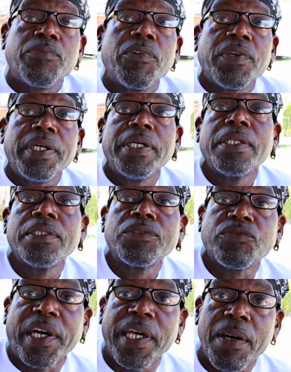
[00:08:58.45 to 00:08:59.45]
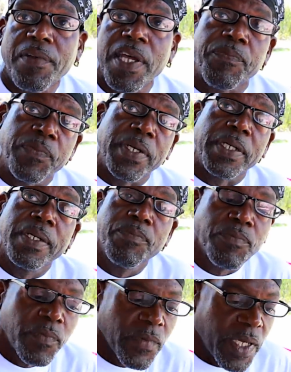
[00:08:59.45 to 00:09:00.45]
communities, try to uplift me
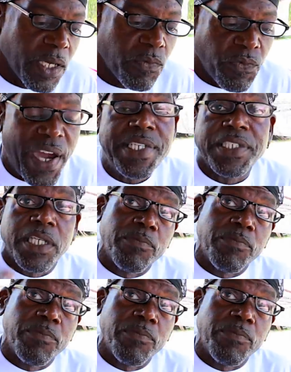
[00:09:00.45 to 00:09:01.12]
and raise the